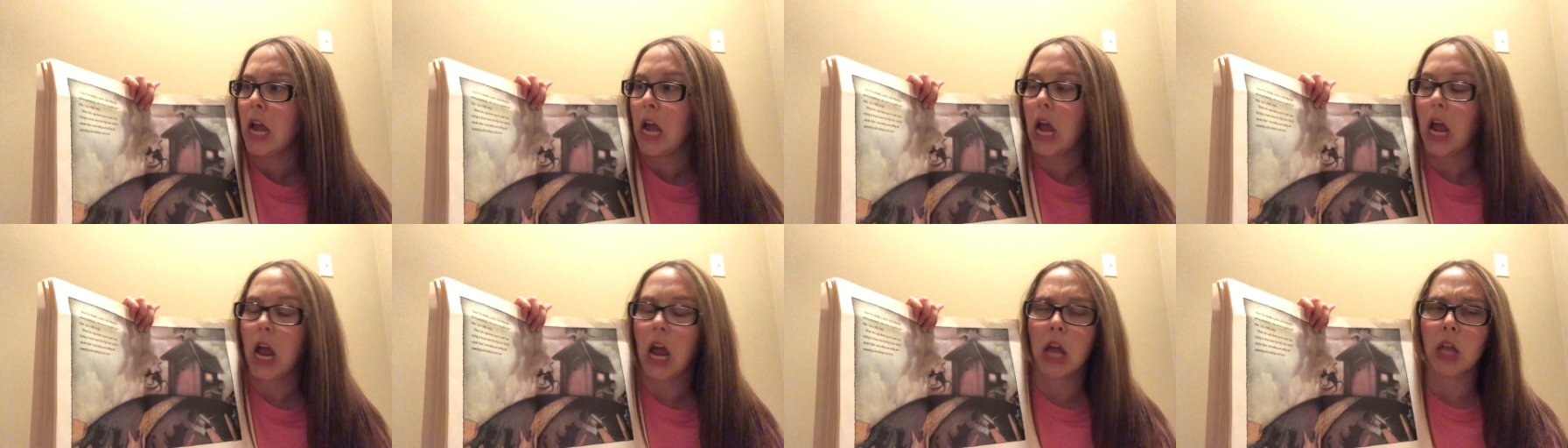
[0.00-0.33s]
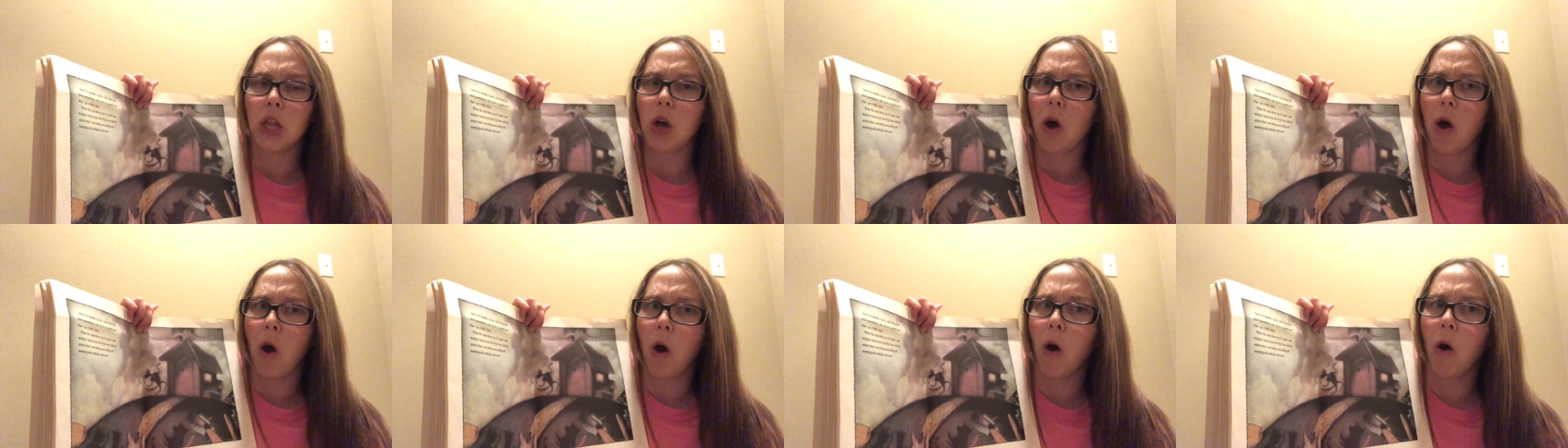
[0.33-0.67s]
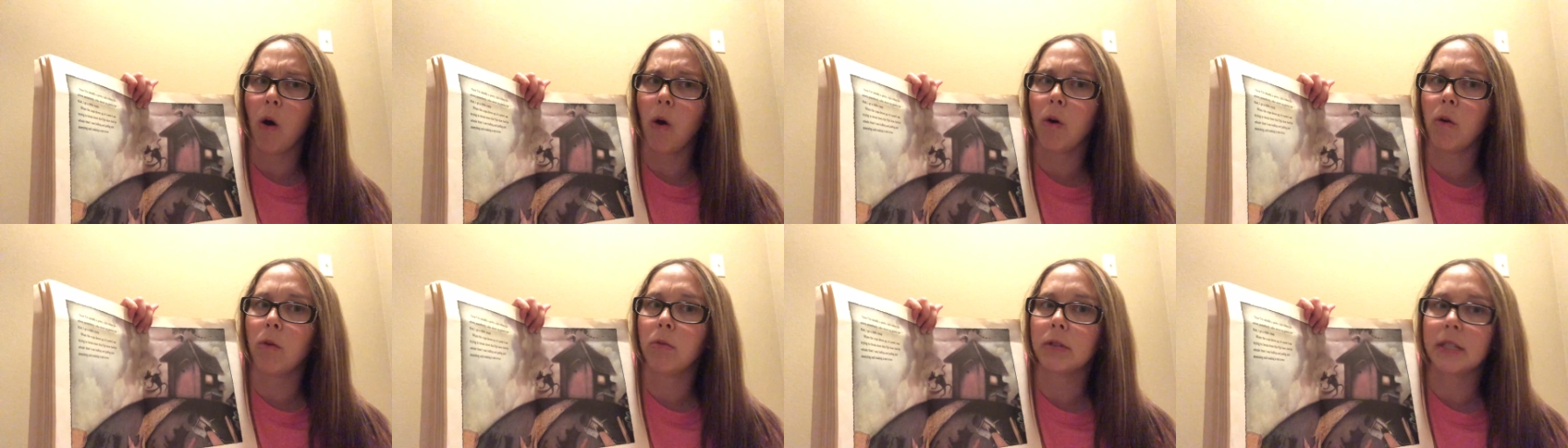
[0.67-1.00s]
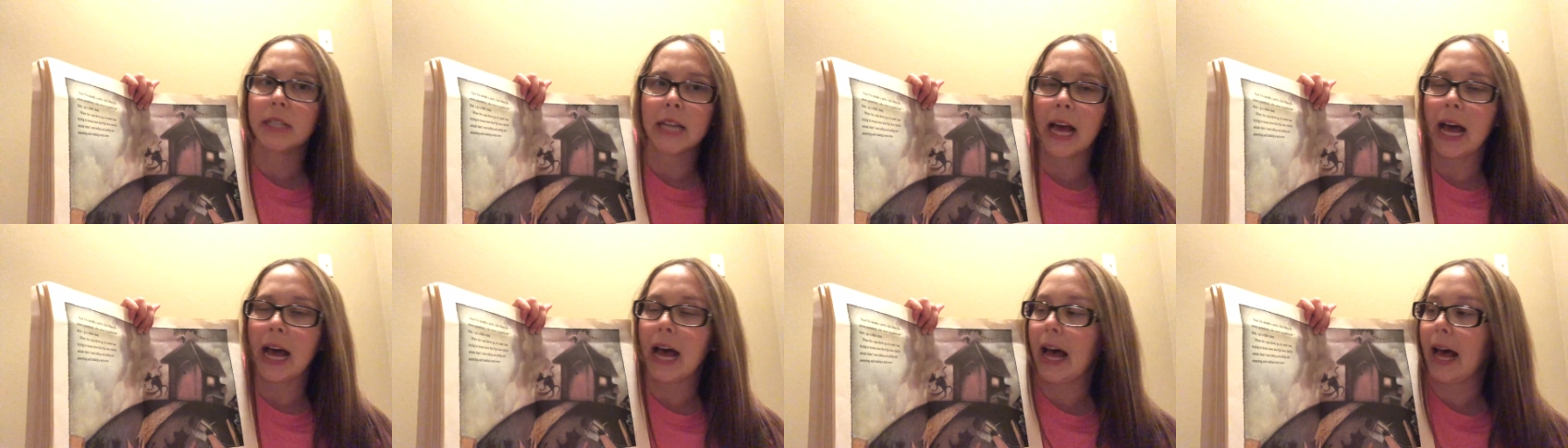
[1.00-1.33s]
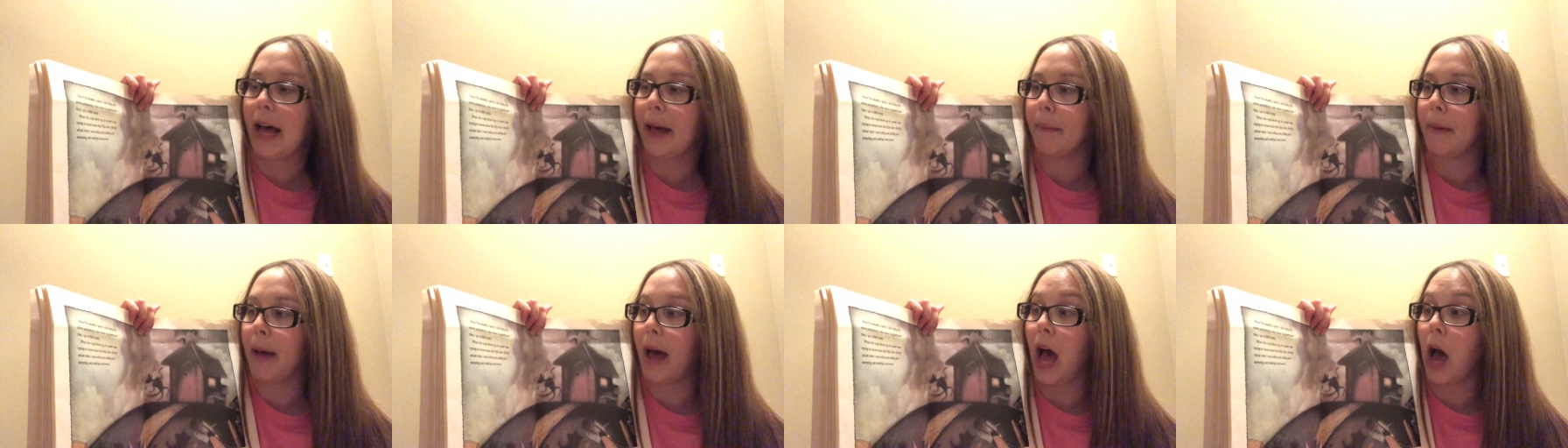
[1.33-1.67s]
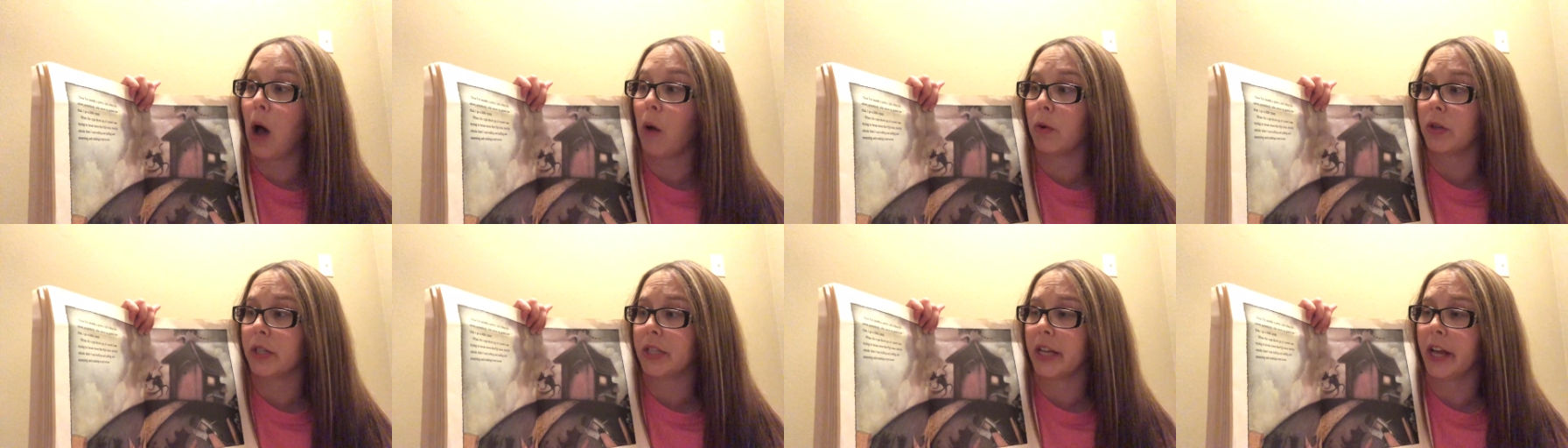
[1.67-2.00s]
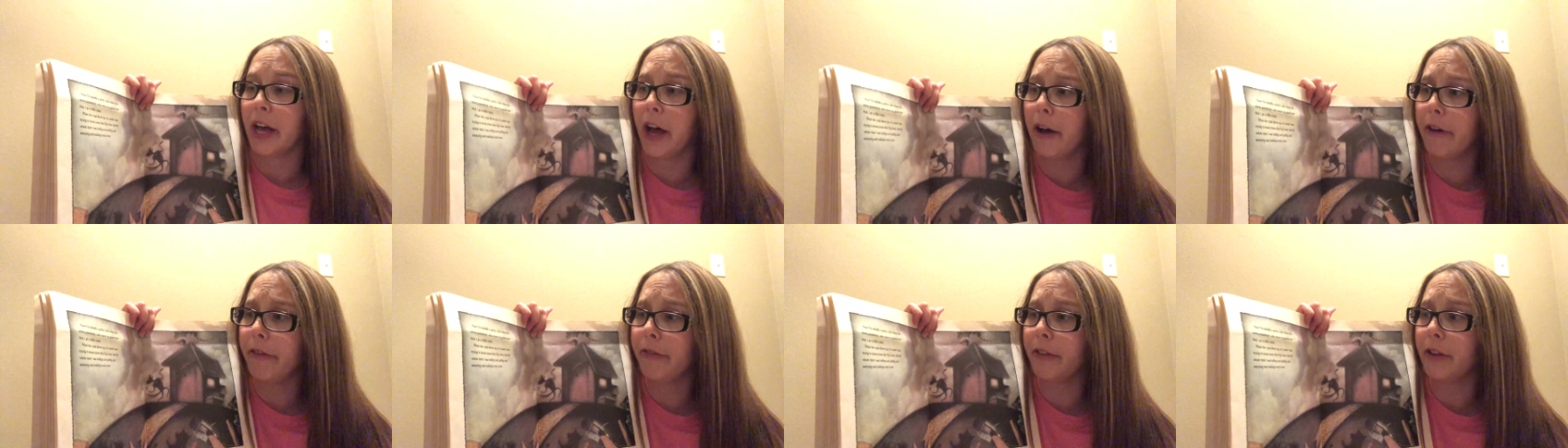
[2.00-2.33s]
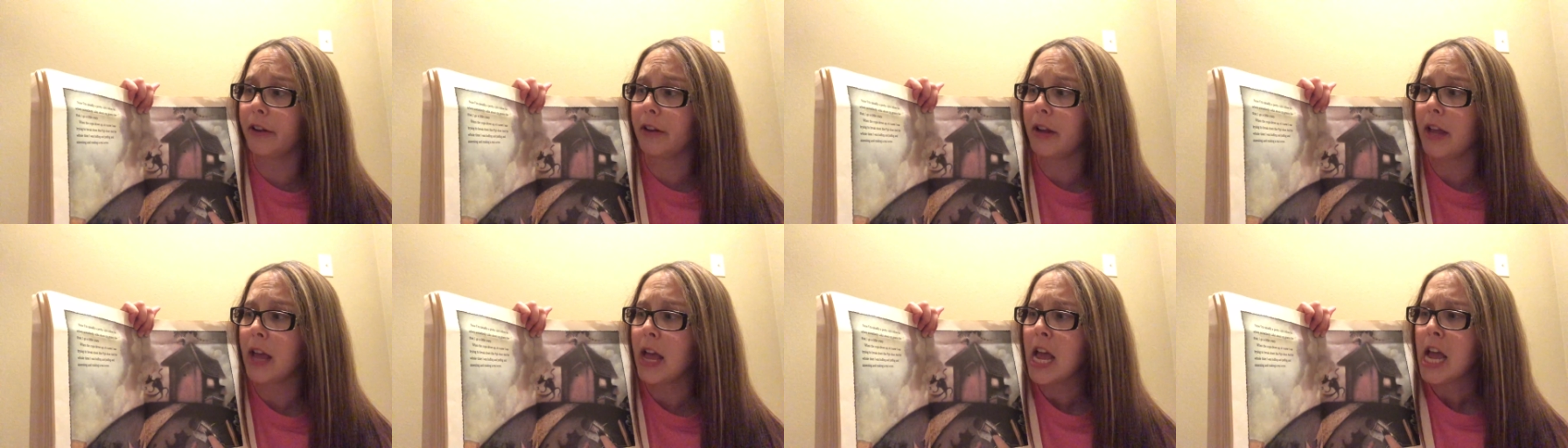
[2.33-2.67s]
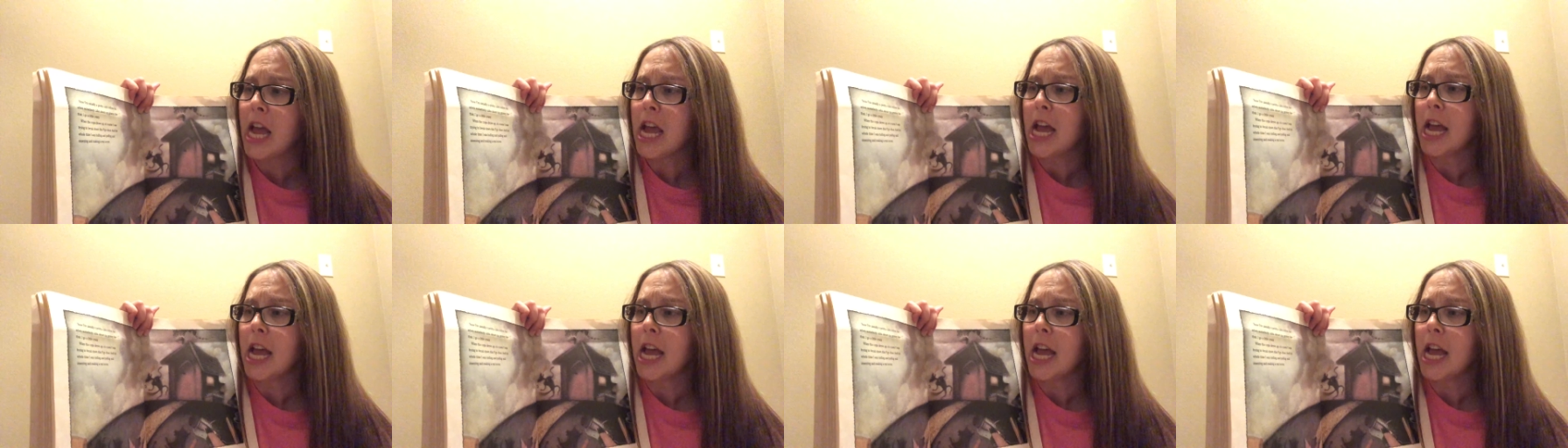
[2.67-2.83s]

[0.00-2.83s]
And the whole time I was huffing